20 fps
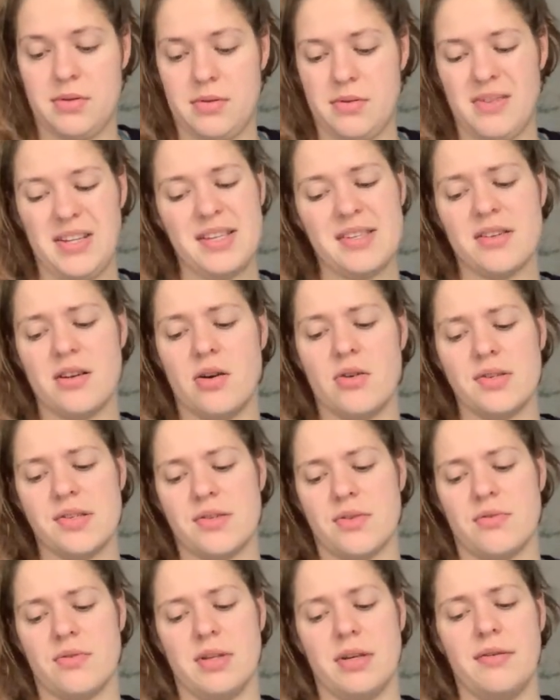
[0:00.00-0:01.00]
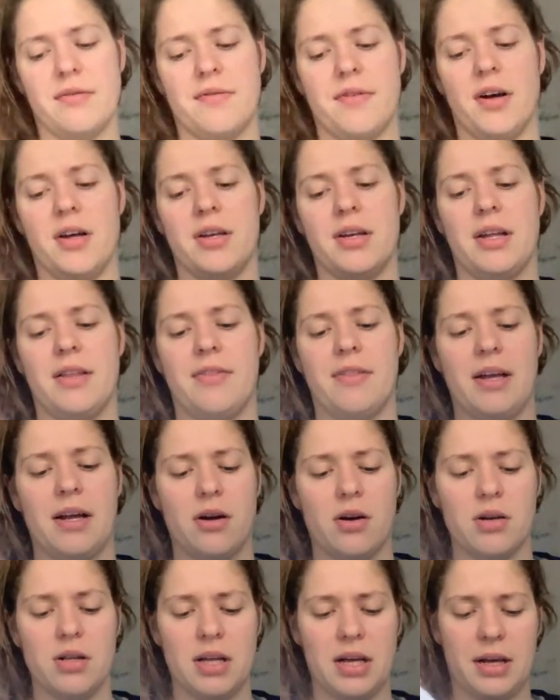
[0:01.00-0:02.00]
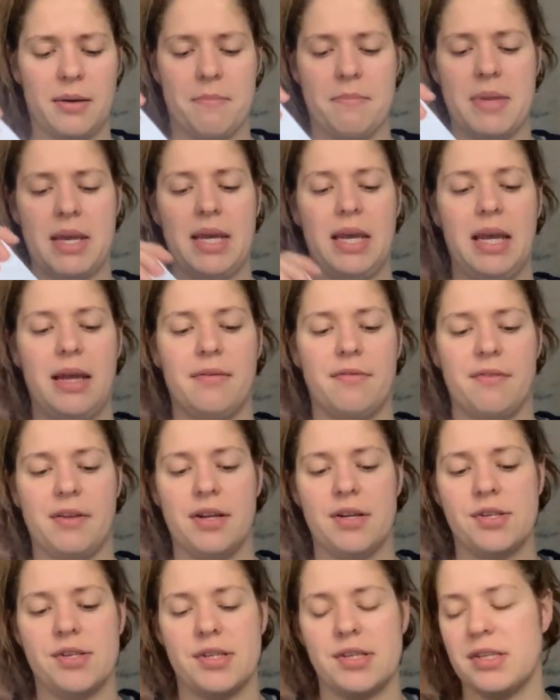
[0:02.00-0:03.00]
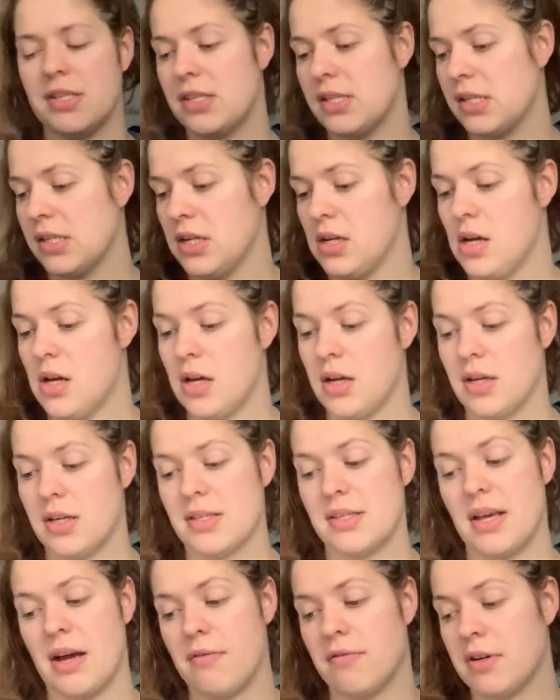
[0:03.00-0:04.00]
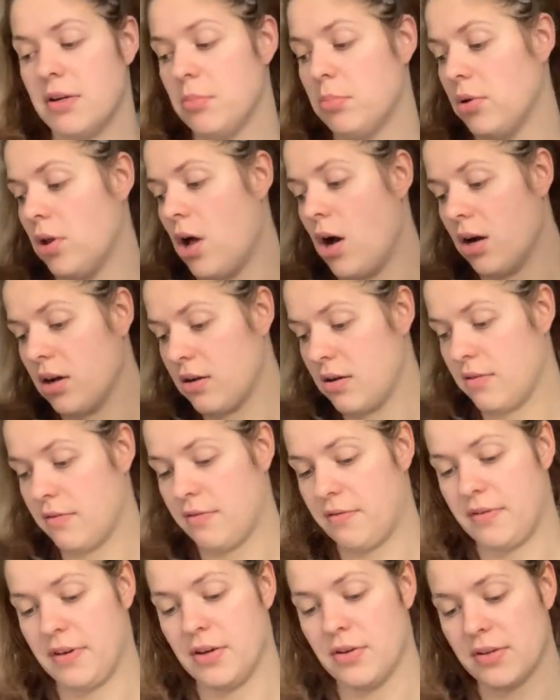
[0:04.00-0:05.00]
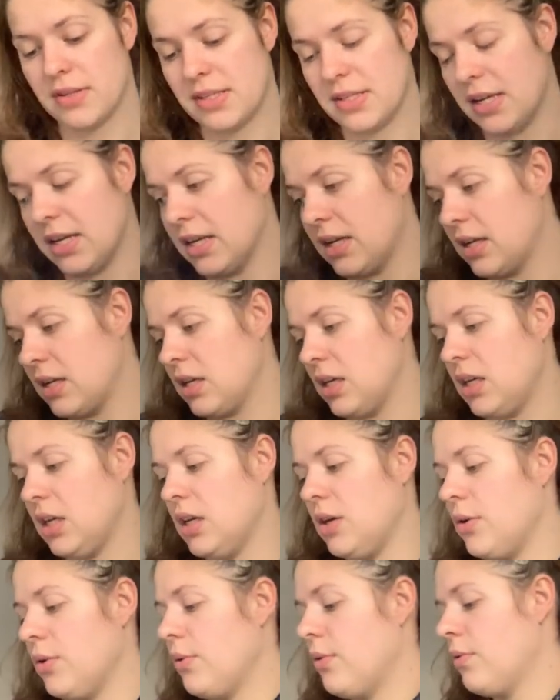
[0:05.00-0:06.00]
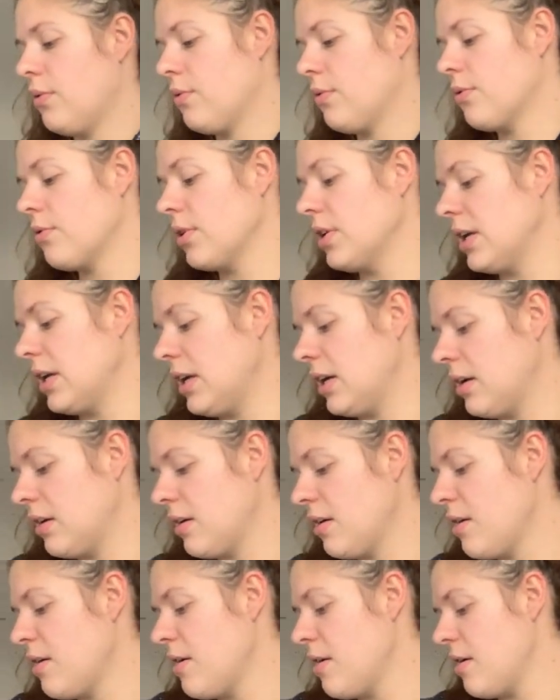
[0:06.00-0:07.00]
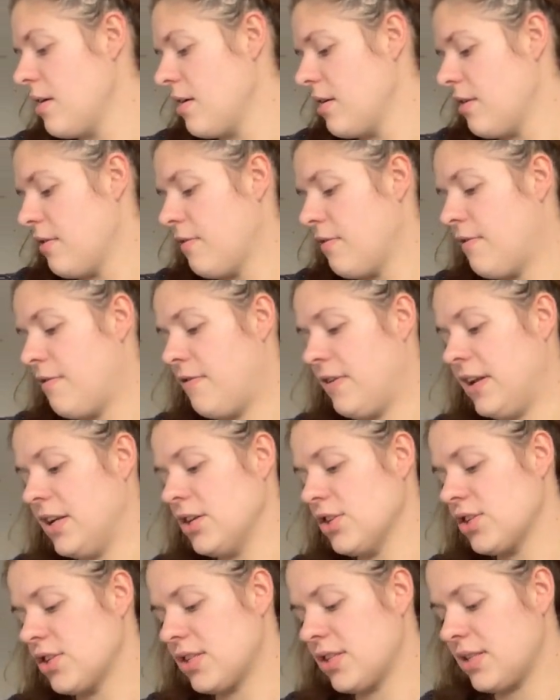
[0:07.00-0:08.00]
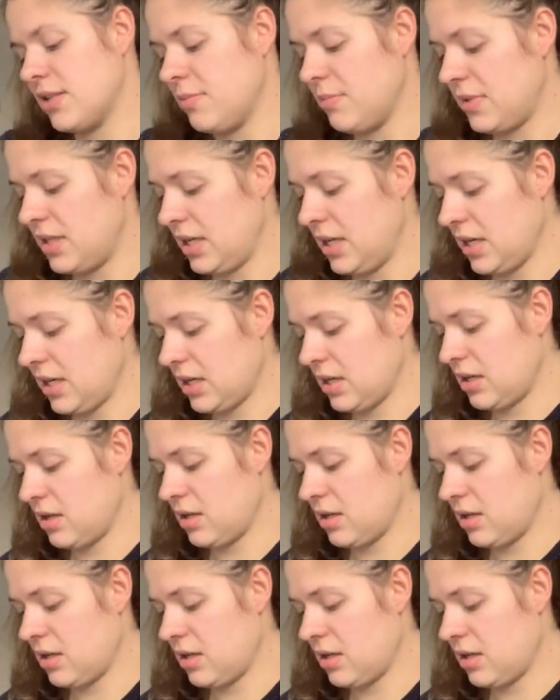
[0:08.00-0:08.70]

These are also really fun, and they are like mini finishes, because every block feels like you really finished something.